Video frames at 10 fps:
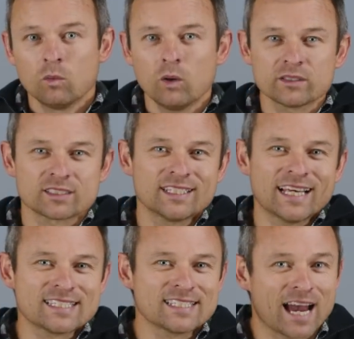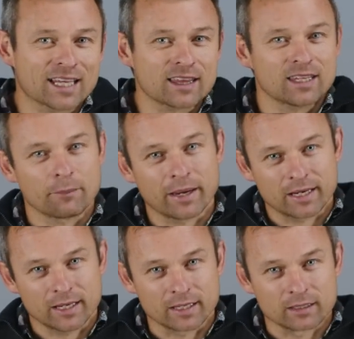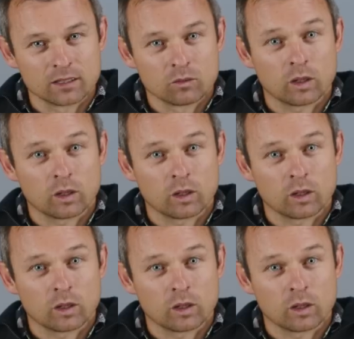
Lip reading: Well, you see, that's the other thing about heat.